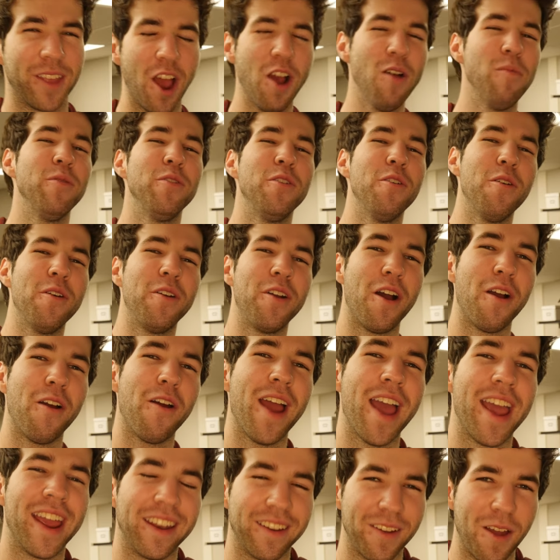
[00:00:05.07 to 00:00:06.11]
I hope you're doing all
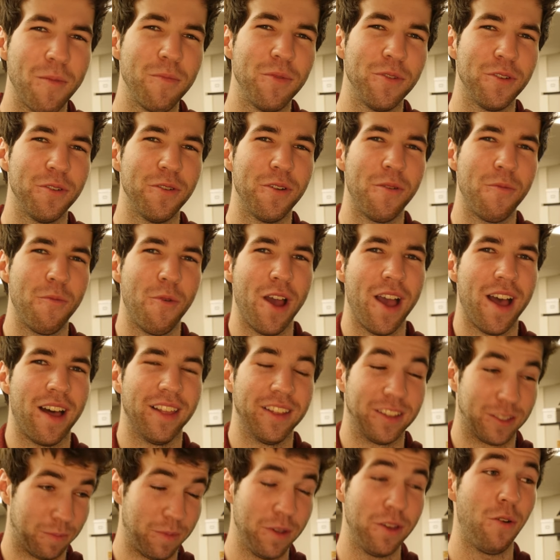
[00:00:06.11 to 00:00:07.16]
right. I hope you're doing well.
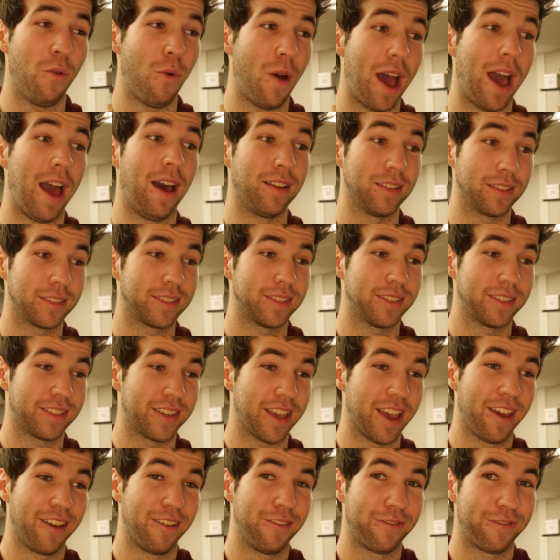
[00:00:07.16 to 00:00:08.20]
It's been a while since
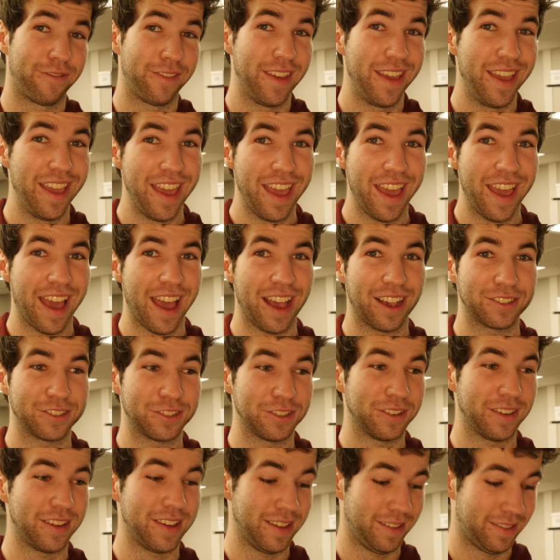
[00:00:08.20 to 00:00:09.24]
I've
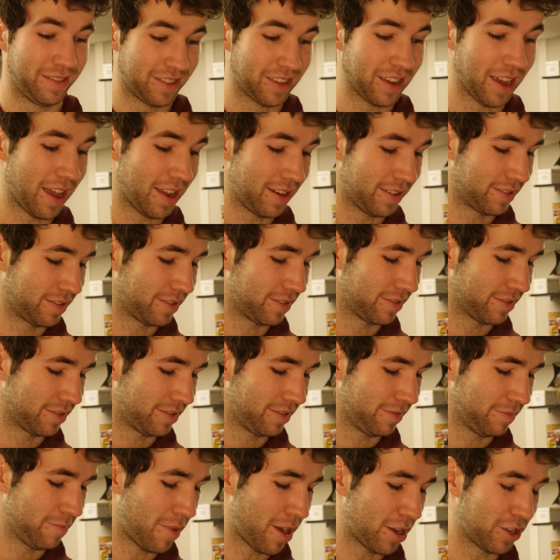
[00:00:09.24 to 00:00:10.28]
actually done
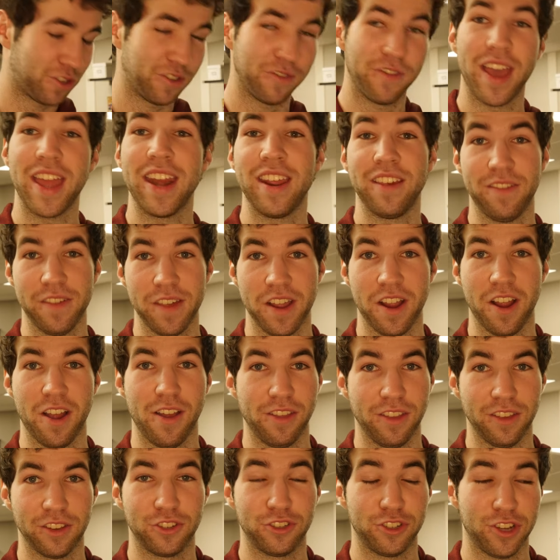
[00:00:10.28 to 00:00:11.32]
much of anything on
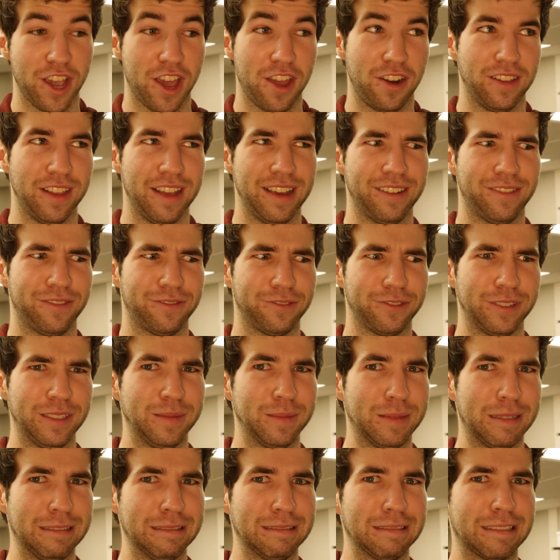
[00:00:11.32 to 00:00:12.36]
this channel, like 3
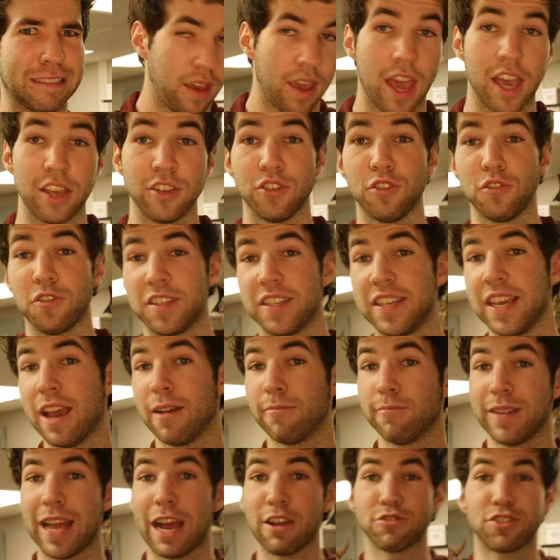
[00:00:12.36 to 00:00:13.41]
months. As you can see,
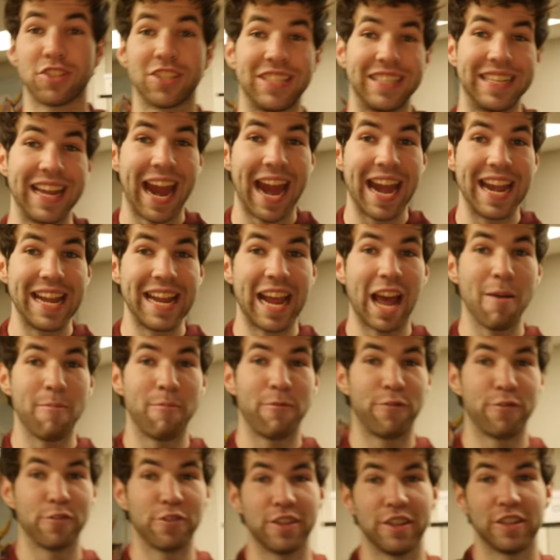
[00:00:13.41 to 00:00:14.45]
I'm now standing up
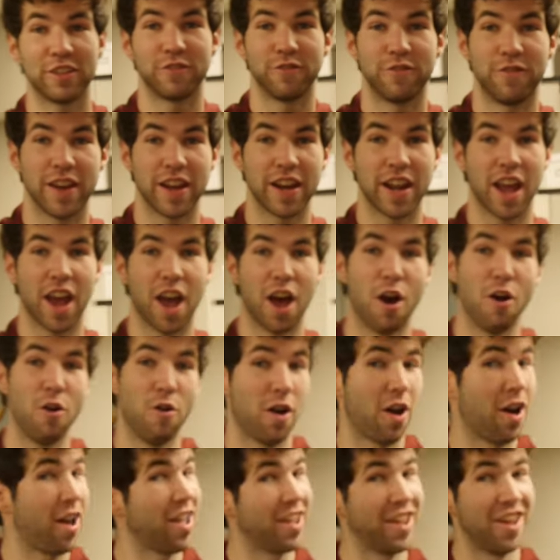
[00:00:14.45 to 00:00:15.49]
for this
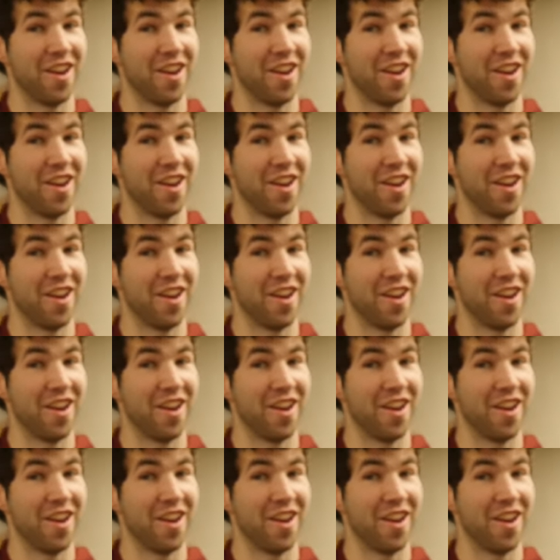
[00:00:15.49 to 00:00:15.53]
video.